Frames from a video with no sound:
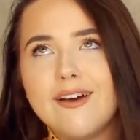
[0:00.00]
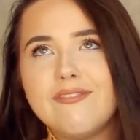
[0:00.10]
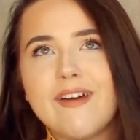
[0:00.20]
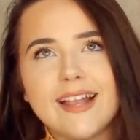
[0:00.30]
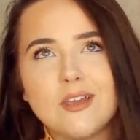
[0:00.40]

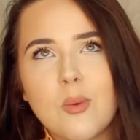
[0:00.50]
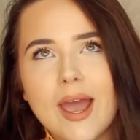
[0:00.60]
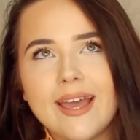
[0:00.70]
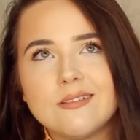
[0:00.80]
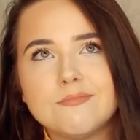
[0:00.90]

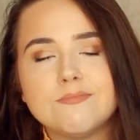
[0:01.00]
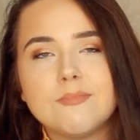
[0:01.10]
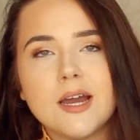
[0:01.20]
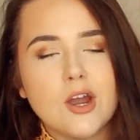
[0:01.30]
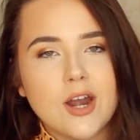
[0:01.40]
evaluate
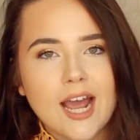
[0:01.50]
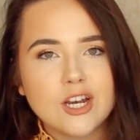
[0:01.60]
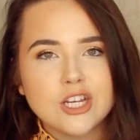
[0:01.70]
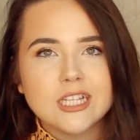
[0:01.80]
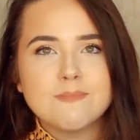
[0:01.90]
my own
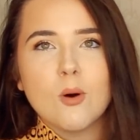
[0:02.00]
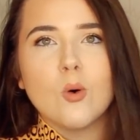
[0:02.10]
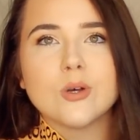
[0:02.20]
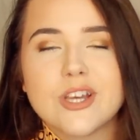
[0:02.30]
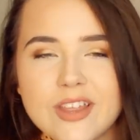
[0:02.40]
actions, but
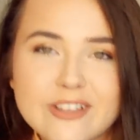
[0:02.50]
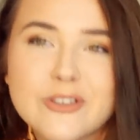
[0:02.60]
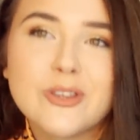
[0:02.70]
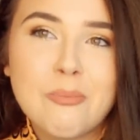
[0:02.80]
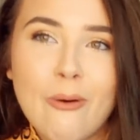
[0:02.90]
also that's
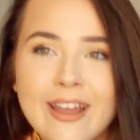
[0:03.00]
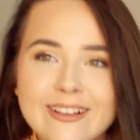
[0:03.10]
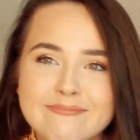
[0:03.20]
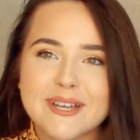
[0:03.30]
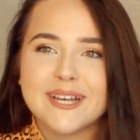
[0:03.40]
not the
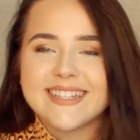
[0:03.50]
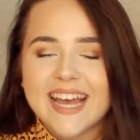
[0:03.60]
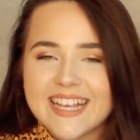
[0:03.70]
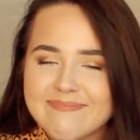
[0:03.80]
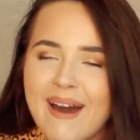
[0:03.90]
point, because
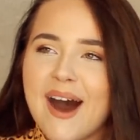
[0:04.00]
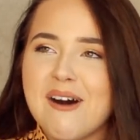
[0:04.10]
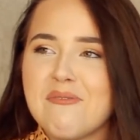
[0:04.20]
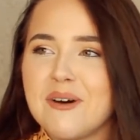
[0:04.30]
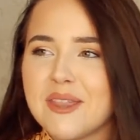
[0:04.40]
that is part
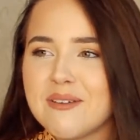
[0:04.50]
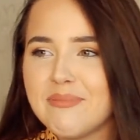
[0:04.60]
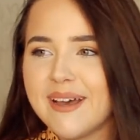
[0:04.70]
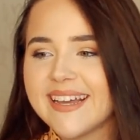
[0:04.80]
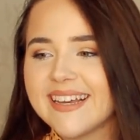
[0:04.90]
of what the
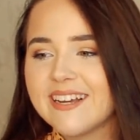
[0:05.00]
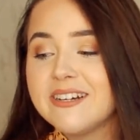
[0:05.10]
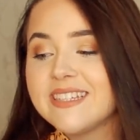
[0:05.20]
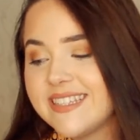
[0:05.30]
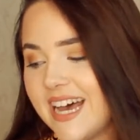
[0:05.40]
book
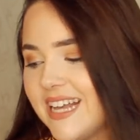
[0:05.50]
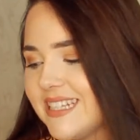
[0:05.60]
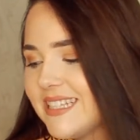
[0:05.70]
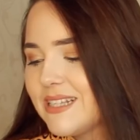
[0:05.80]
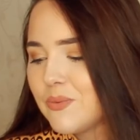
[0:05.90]

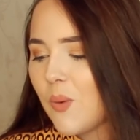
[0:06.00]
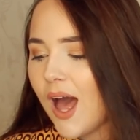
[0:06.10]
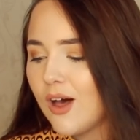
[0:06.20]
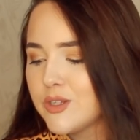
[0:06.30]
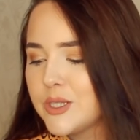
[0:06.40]
criticises as well.